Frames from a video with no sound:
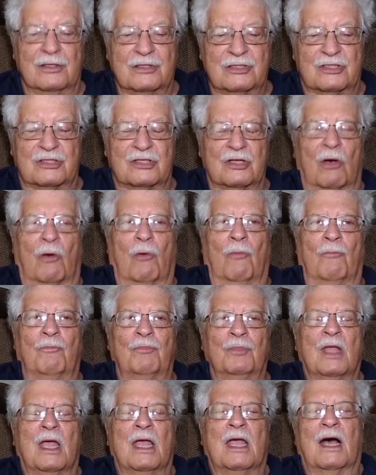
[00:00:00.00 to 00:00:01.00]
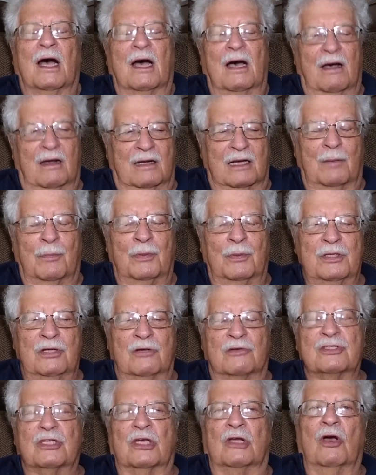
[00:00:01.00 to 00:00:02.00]
So, a couple
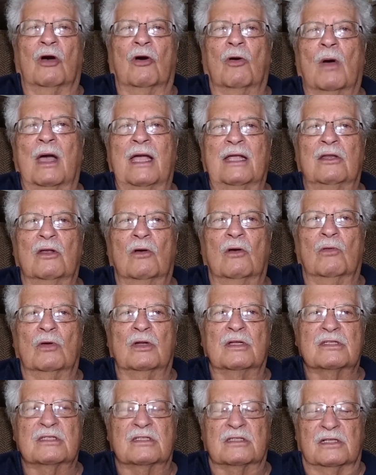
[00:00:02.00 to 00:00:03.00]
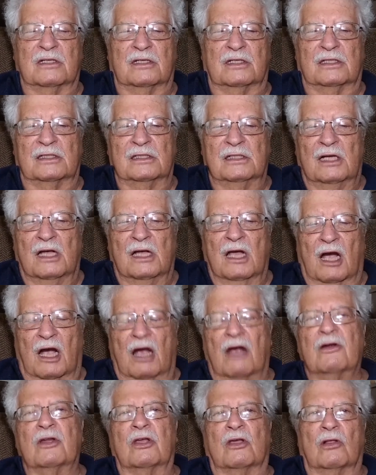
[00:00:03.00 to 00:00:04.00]
years ago, I noticed an
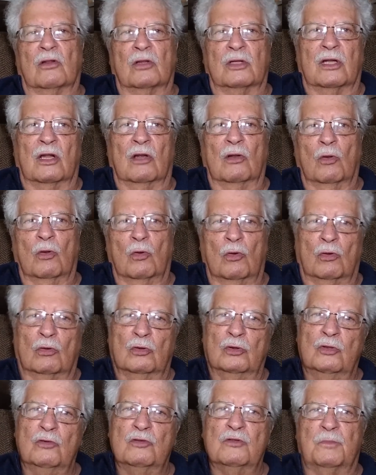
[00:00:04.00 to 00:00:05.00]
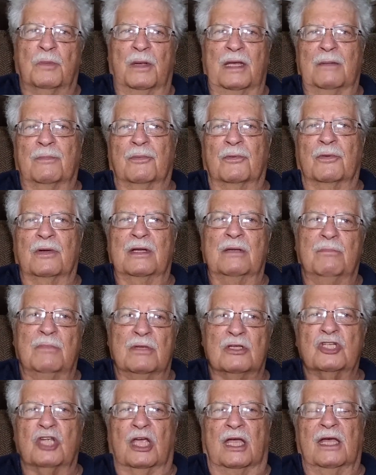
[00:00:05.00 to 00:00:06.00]
article in a local newspaper in
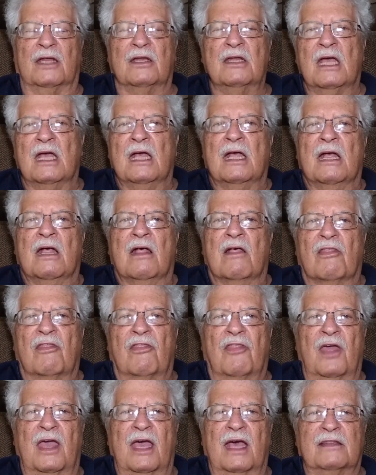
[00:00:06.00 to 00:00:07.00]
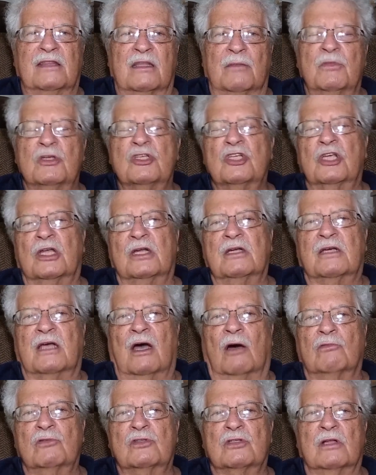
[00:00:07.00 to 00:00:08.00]
Michigan that the Michigan
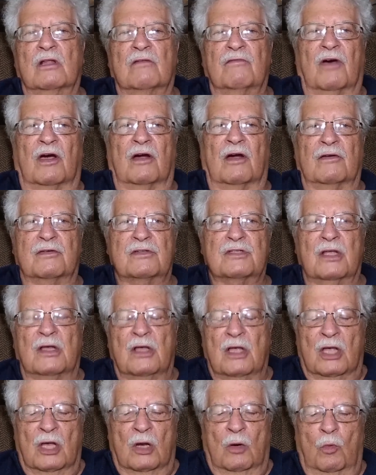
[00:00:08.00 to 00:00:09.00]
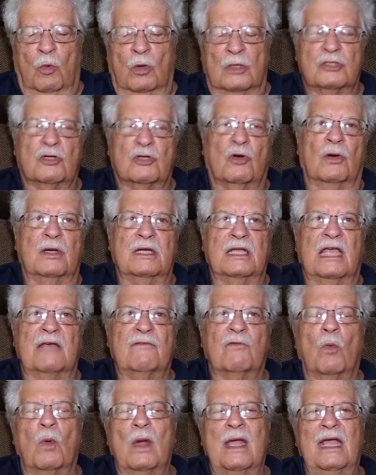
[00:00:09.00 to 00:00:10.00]
Council of Arts was going to
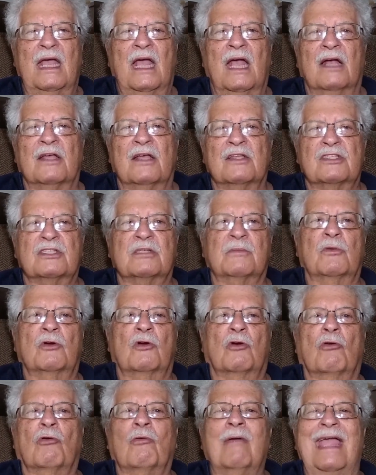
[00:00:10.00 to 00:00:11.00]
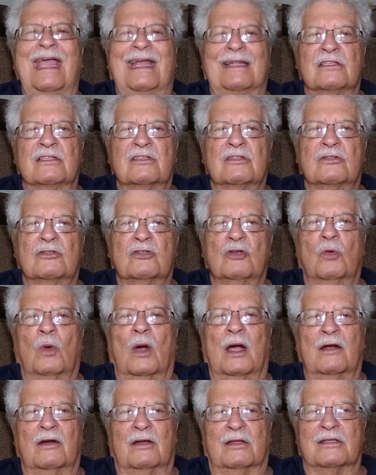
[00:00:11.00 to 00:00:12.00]
give away some grants to
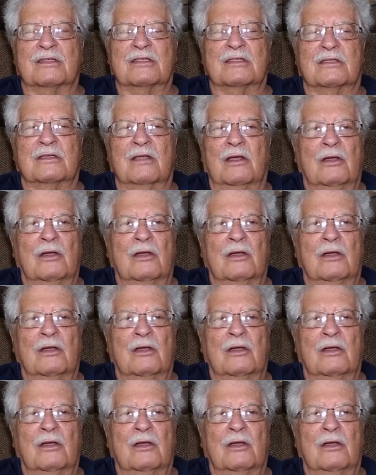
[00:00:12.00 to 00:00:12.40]
artists.